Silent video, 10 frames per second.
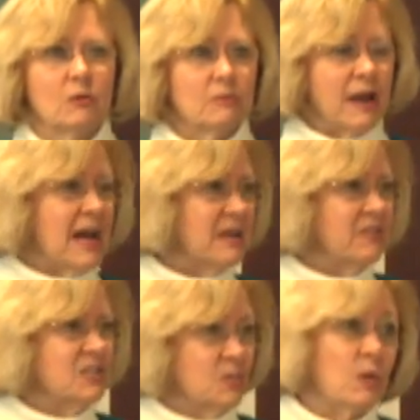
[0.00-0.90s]
Well, the
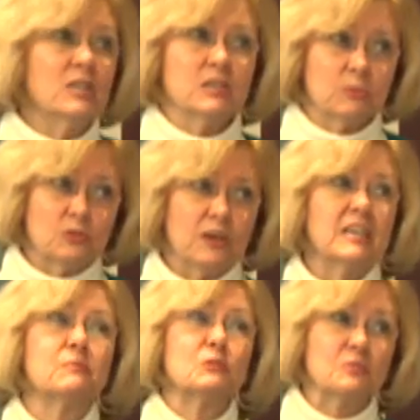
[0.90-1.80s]
reality is the ones that were
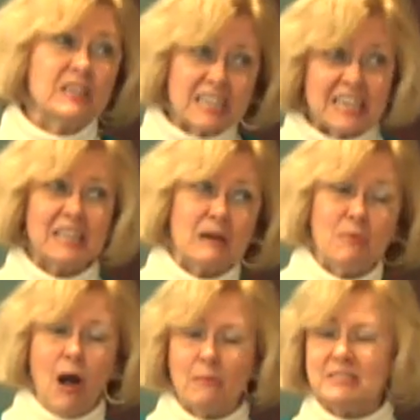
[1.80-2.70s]
drinking were drinking in their
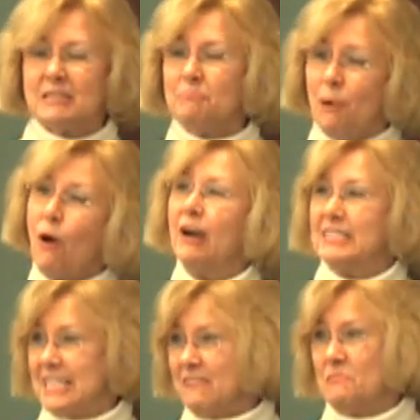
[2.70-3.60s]
apartments. The bar
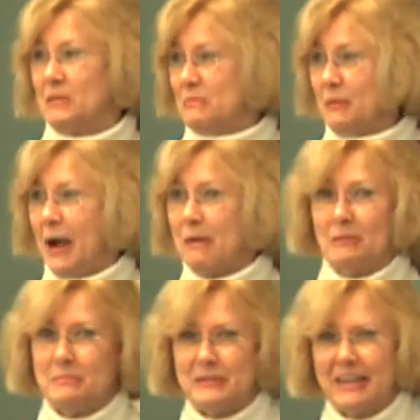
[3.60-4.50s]
has never been a
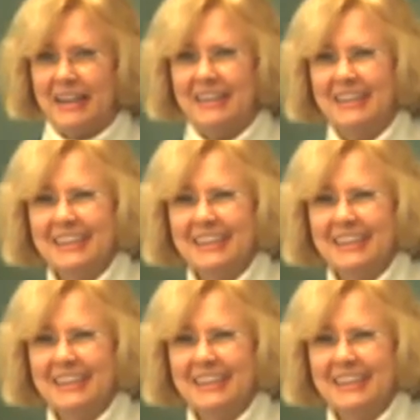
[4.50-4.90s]
problem, okay?